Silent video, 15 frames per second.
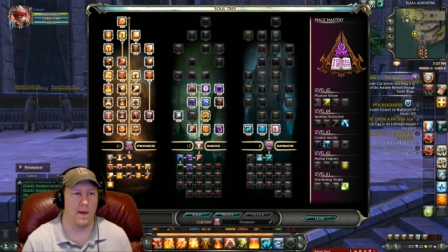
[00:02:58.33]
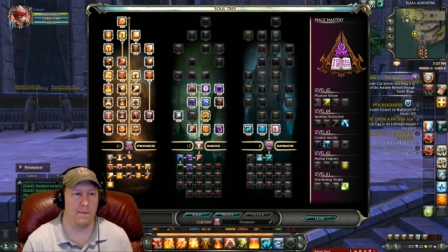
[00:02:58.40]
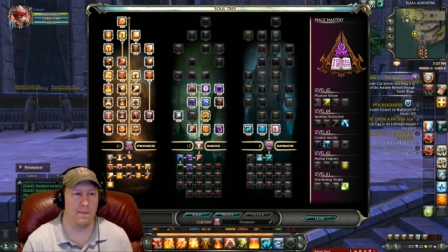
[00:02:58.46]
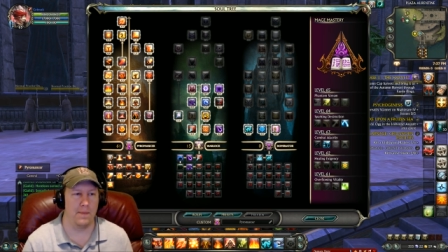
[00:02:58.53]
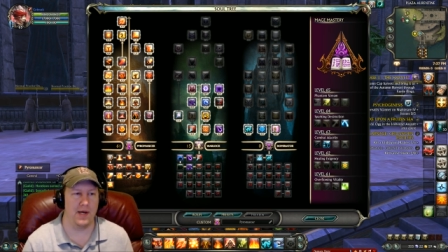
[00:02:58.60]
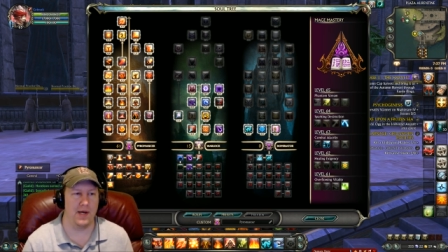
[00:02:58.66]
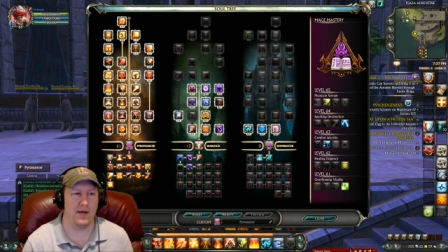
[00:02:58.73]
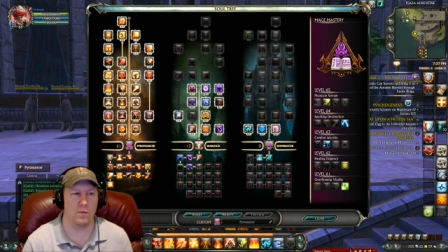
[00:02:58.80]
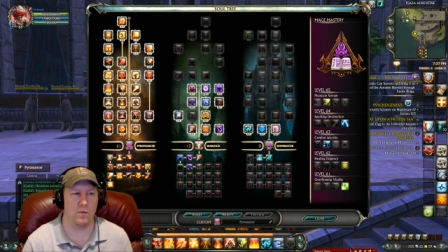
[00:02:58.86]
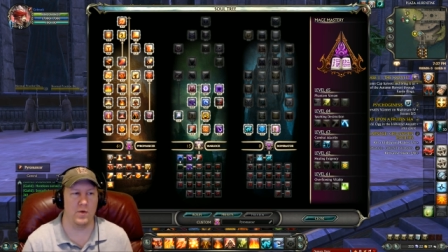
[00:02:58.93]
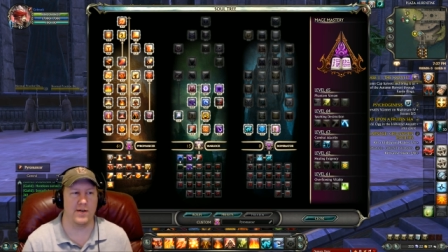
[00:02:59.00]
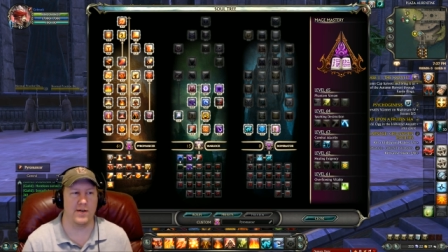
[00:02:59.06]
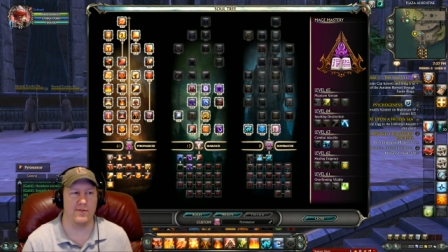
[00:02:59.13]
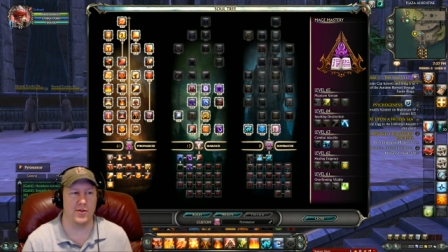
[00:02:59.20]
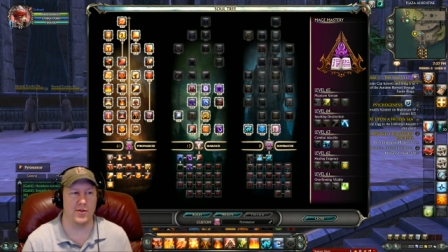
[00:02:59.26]
But
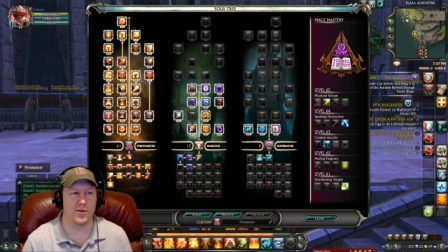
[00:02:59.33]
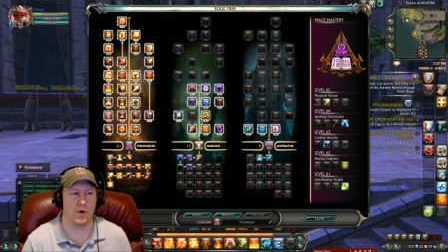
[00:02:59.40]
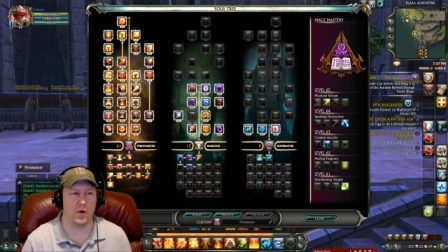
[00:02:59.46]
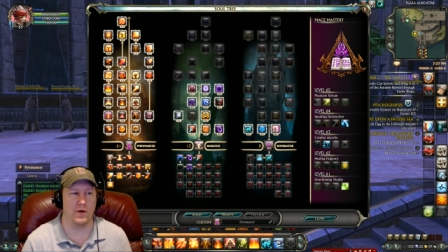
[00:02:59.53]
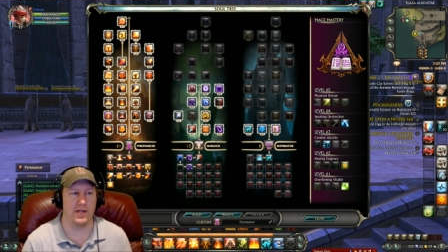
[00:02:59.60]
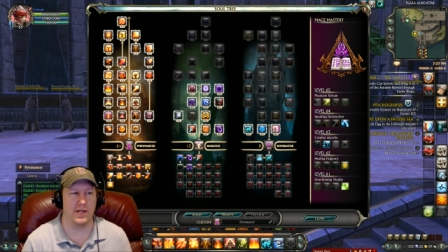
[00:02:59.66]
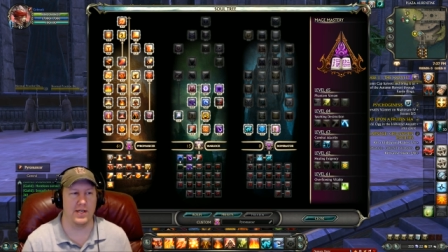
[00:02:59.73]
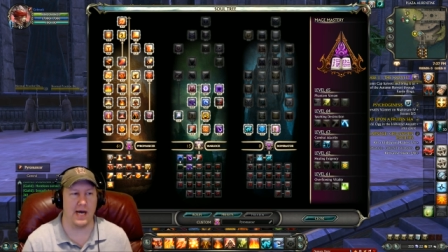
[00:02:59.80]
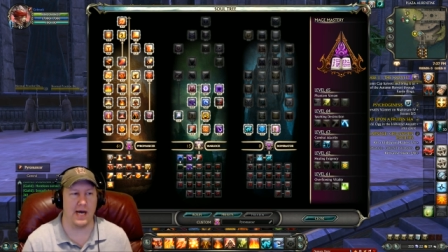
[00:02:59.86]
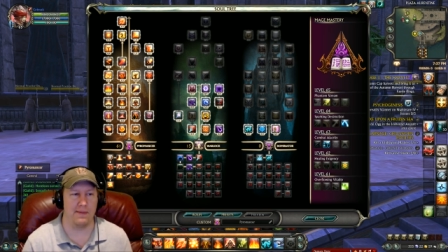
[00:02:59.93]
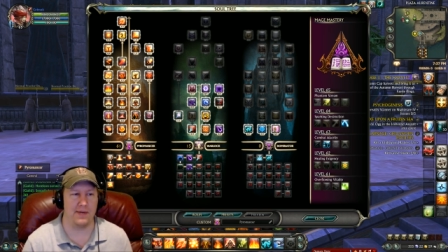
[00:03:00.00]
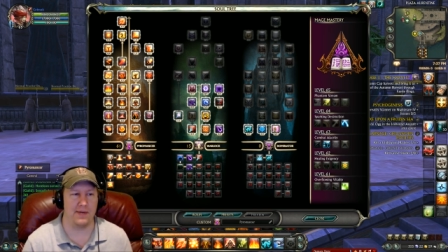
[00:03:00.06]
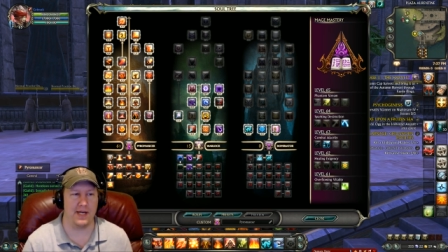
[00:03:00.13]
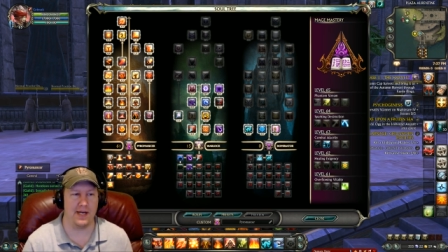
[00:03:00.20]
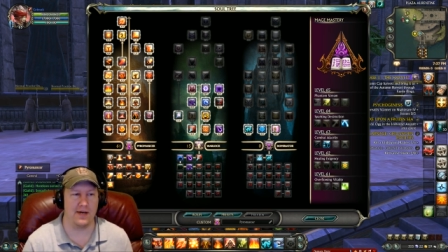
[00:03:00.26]
whenever you throw in
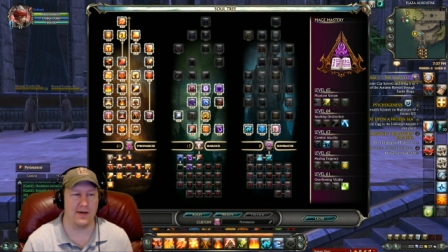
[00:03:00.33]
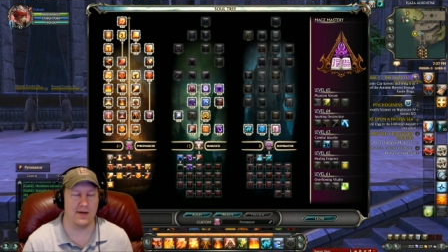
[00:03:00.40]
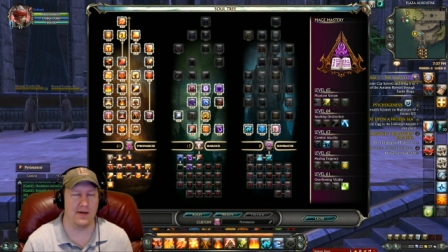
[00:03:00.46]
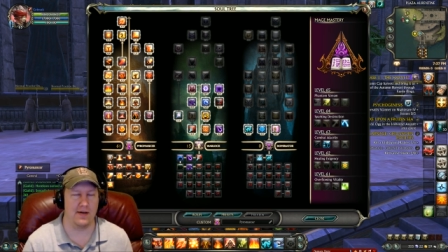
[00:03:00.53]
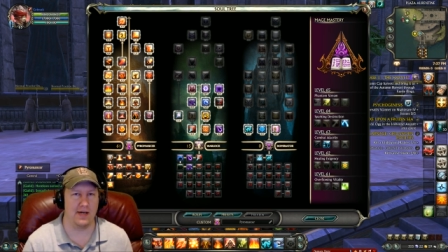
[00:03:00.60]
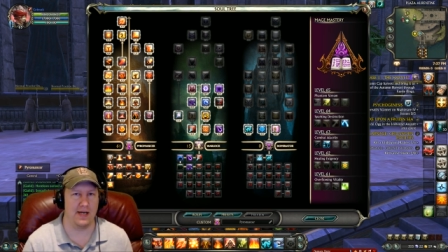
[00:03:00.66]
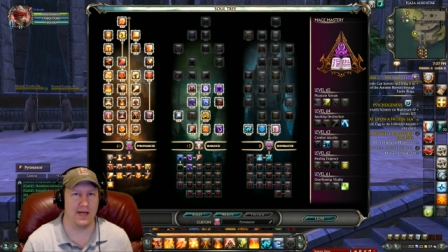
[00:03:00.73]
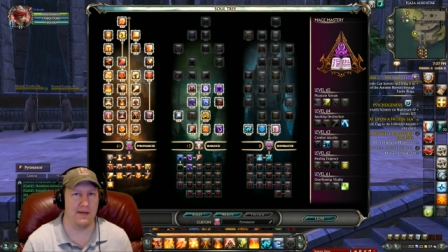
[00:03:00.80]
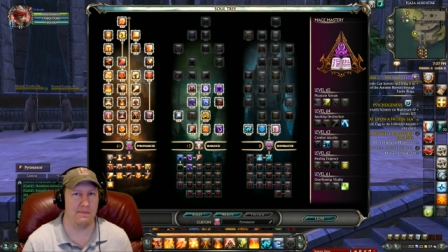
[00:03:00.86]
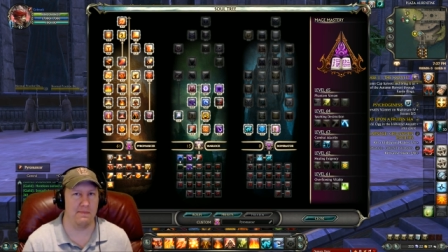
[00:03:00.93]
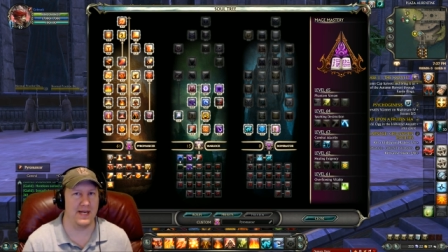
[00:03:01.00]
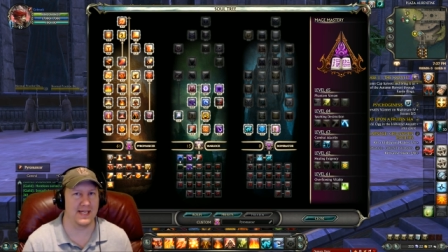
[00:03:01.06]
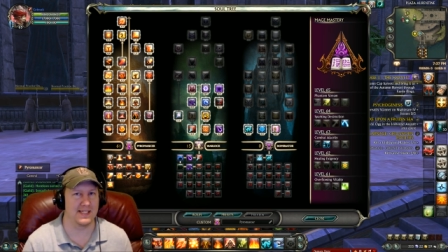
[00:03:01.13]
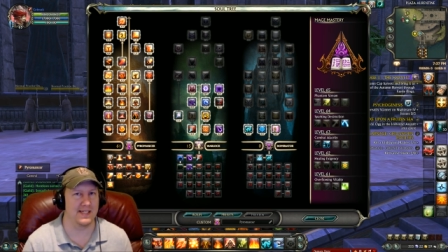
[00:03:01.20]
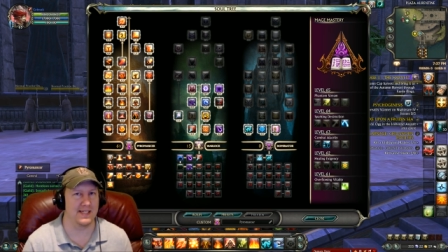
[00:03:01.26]
Dominator, it makes